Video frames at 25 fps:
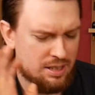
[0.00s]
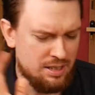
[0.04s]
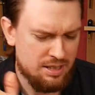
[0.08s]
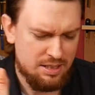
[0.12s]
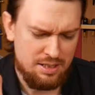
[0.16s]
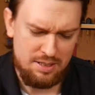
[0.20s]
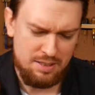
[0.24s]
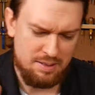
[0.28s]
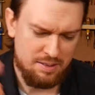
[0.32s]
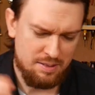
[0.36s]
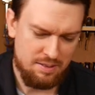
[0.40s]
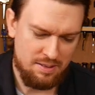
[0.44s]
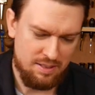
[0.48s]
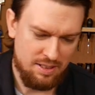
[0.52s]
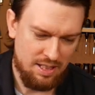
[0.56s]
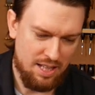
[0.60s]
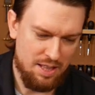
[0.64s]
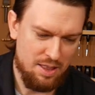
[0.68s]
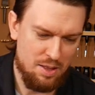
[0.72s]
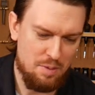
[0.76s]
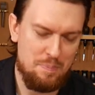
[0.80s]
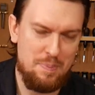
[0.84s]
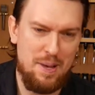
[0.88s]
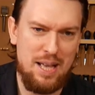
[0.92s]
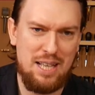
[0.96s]
There's
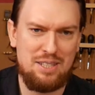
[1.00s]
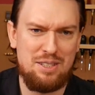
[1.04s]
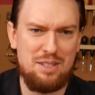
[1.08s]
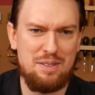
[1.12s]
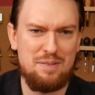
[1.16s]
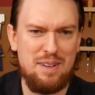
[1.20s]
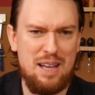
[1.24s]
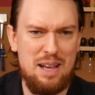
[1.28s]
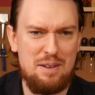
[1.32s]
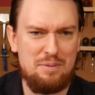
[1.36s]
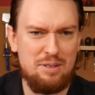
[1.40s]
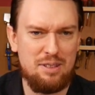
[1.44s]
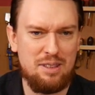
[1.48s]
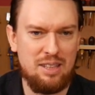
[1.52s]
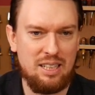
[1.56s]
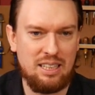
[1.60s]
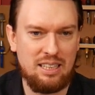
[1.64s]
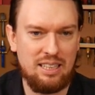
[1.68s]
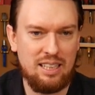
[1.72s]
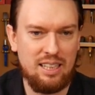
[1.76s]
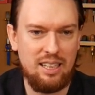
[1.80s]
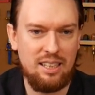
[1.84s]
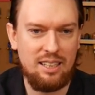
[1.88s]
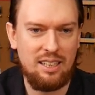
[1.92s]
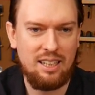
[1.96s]
like the best of
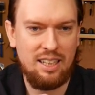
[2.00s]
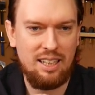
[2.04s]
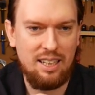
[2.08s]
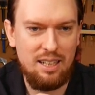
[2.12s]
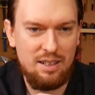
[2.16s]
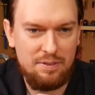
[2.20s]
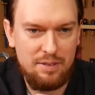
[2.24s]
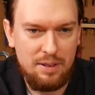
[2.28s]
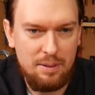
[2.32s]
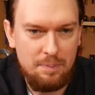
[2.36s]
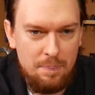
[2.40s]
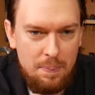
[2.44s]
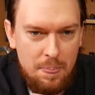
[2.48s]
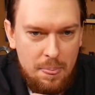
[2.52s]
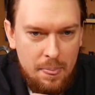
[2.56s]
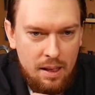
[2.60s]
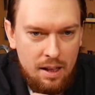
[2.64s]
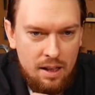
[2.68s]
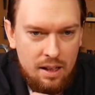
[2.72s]
everything there. I love it.